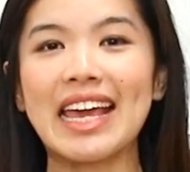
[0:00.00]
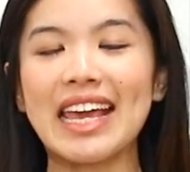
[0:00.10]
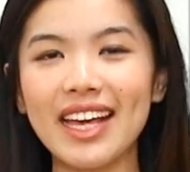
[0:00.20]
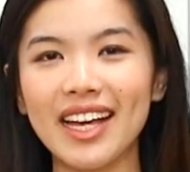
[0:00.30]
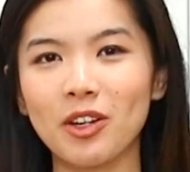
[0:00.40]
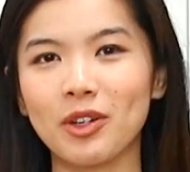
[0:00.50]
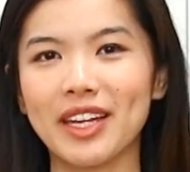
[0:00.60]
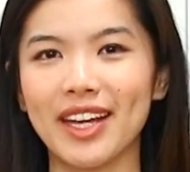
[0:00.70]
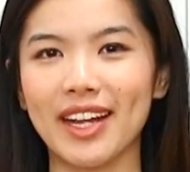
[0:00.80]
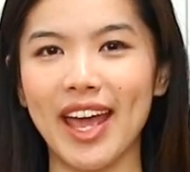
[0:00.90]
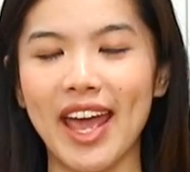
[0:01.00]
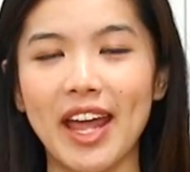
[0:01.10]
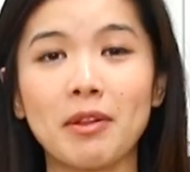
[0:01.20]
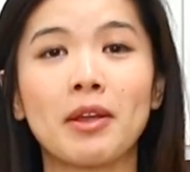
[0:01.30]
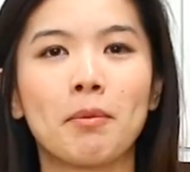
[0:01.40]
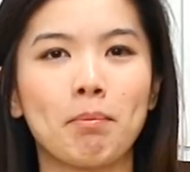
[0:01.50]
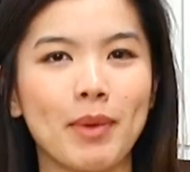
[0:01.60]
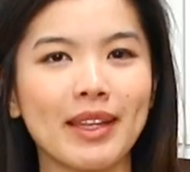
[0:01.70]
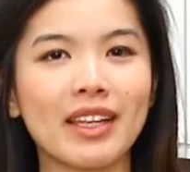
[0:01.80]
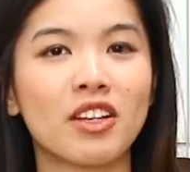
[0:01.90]
Ikan, on the other hand,
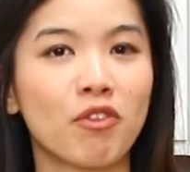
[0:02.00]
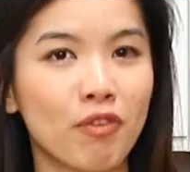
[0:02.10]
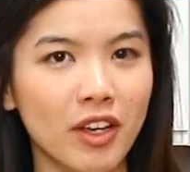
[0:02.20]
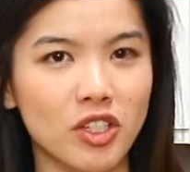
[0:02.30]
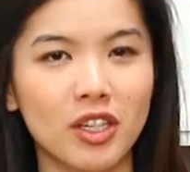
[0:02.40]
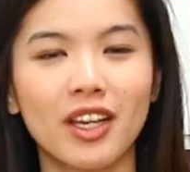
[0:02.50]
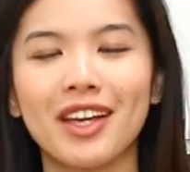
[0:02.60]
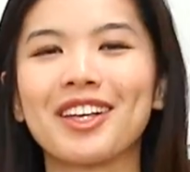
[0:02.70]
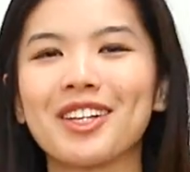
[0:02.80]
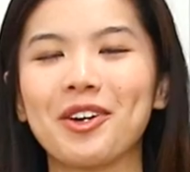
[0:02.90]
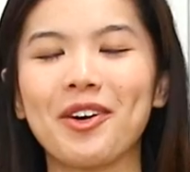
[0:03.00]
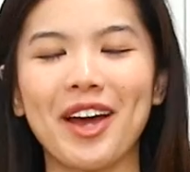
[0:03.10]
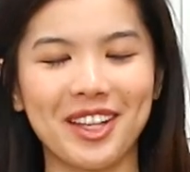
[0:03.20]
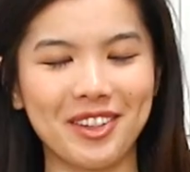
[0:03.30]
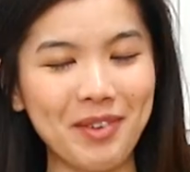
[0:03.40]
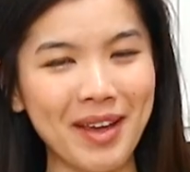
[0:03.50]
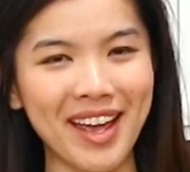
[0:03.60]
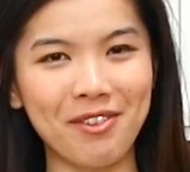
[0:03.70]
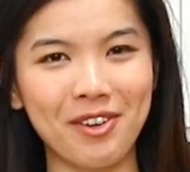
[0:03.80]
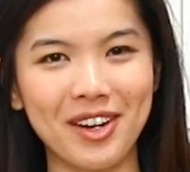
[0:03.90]
means fish. So as you may
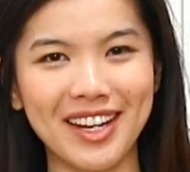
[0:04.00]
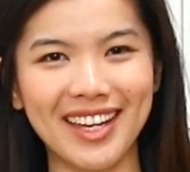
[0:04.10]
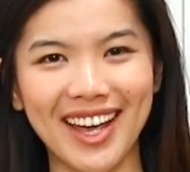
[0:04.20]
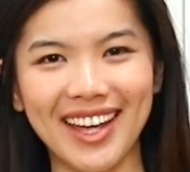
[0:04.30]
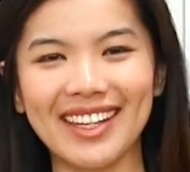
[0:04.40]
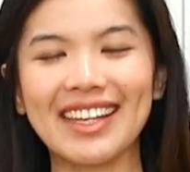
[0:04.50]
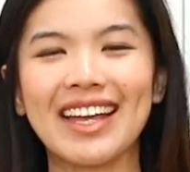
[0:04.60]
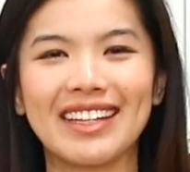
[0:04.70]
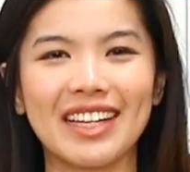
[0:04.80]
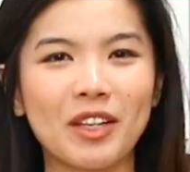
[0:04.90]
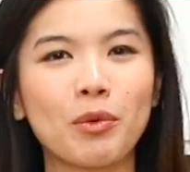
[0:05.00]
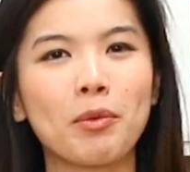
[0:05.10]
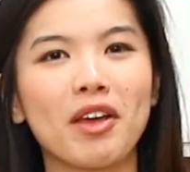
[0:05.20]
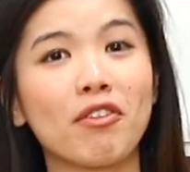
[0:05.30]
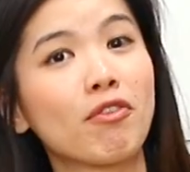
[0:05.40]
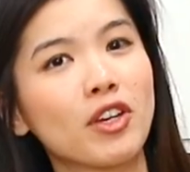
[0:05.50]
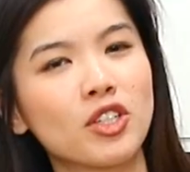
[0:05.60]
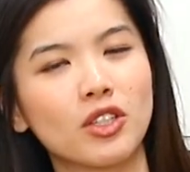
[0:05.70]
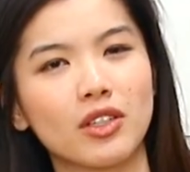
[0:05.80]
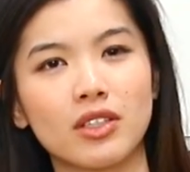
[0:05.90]
have already guessed, this will be a
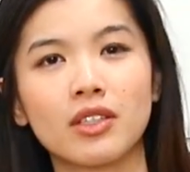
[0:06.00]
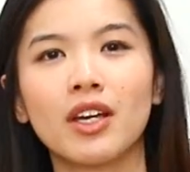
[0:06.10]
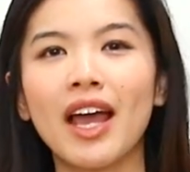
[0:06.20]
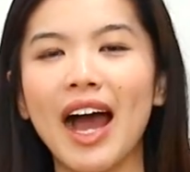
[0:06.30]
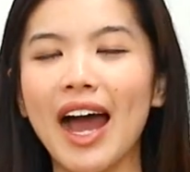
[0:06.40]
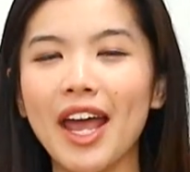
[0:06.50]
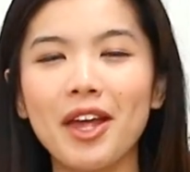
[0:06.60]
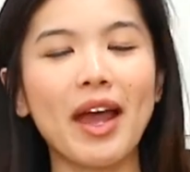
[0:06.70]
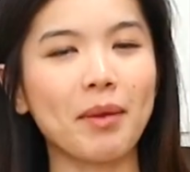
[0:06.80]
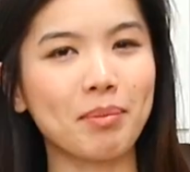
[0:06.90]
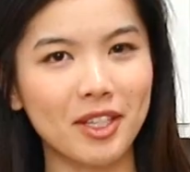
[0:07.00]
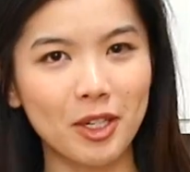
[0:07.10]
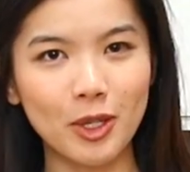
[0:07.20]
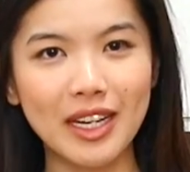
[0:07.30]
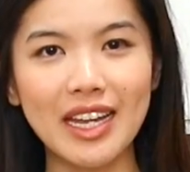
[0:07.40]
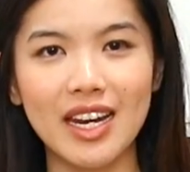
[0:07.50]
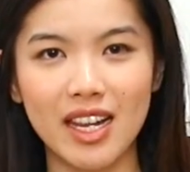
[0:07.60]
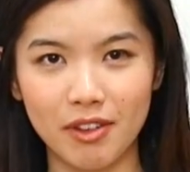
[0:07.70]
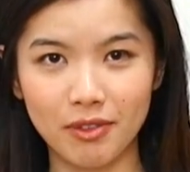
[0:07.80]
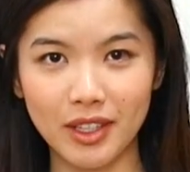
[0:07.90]
fish dish. I absolutely
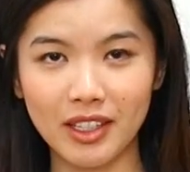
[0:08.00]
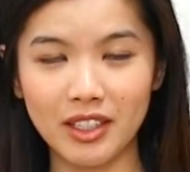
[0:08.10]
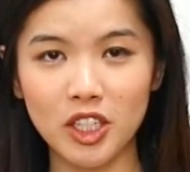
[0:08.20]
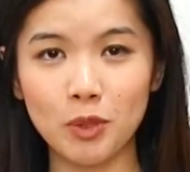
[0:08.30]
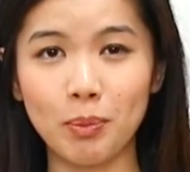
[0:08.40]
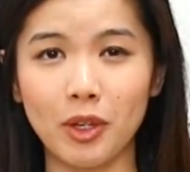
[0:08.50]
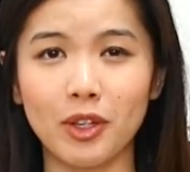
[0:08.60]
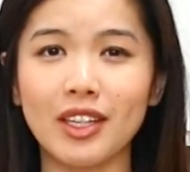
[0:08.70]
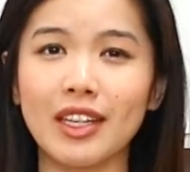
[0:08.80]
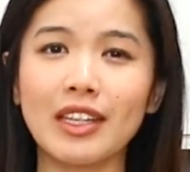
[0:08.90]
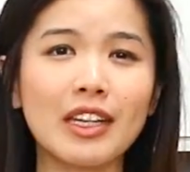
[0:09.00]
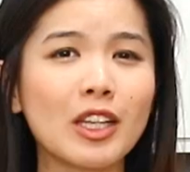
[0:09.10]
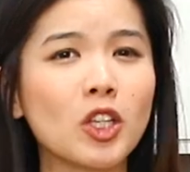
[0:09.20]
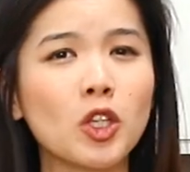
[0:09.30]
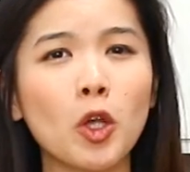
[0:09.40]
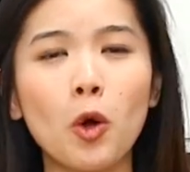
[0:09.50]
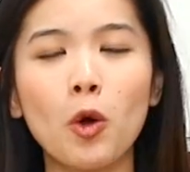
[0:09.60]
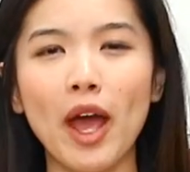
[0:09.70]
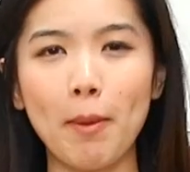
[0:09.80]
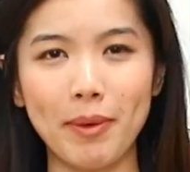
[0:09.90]
love this dish because it's just
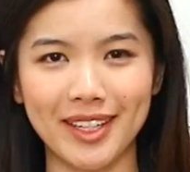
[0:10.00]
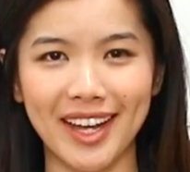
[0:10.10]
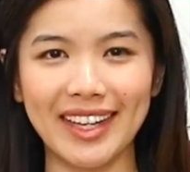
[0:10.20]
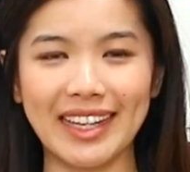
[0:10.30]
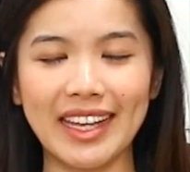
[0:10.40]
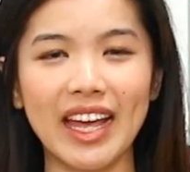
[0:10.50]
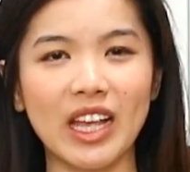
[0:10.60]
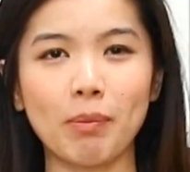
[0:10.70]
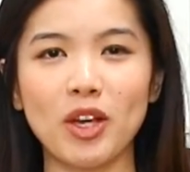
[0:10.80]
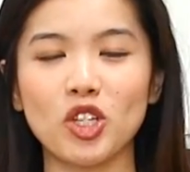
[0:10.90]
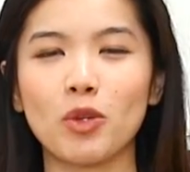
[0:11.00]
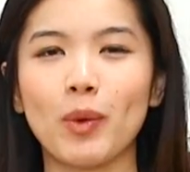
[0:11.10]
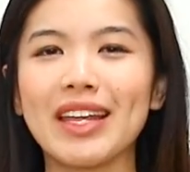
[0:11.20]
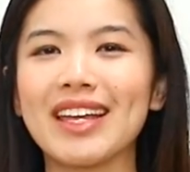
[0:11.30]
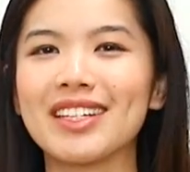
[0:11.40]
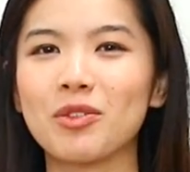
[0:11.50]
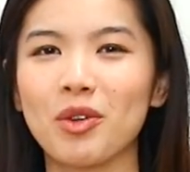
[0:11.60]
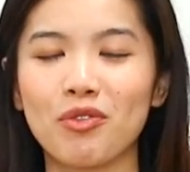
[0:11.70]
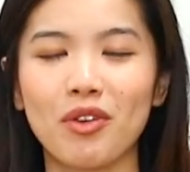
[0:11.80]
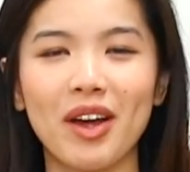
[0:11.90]
so appetizing, especially when eaten
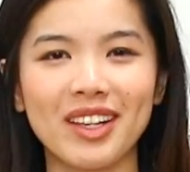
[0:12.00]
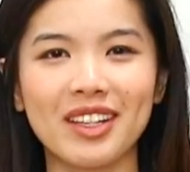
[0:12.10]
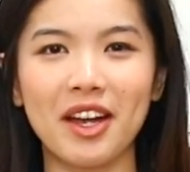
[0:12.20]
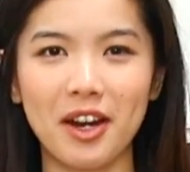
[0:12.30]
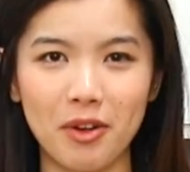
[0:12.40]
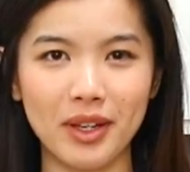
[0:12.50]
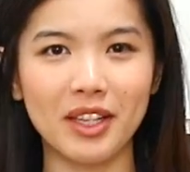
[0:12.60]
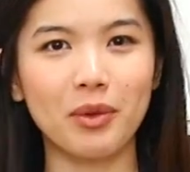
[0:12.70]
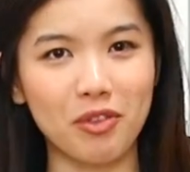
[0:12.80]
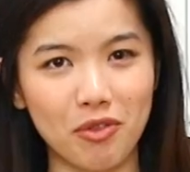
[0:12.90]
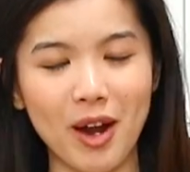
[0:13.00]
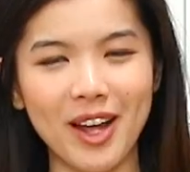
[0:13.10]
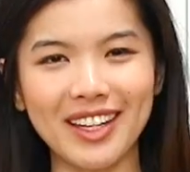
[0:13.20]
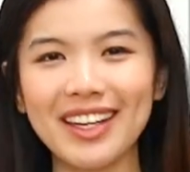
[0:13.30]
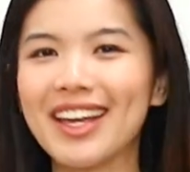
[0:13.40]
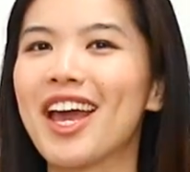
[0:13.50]
with rice, curries with rice.